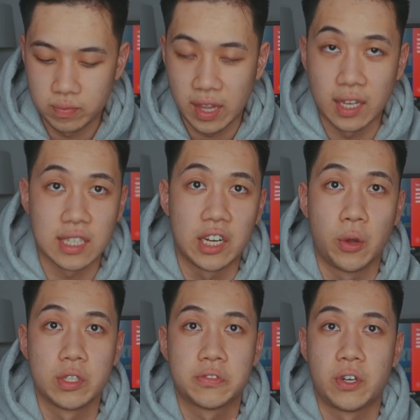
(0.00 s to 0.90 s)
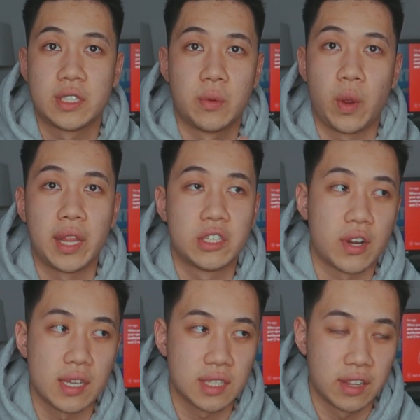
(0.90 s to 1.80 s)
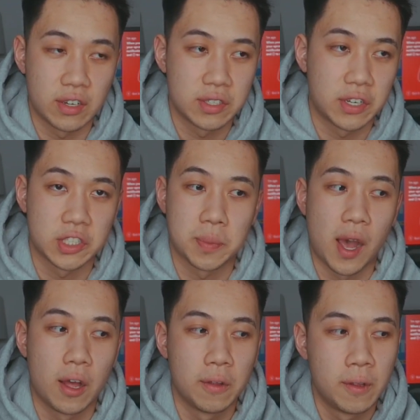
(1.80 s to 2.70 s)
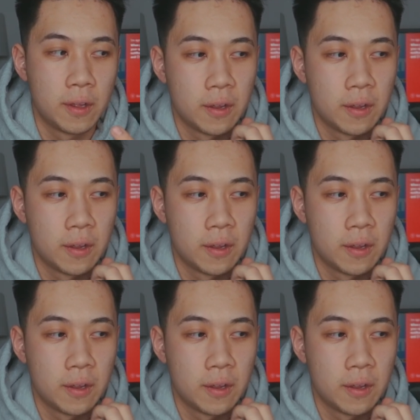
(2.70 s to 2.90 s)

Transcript: things I notice first: the way they dress and their their smile,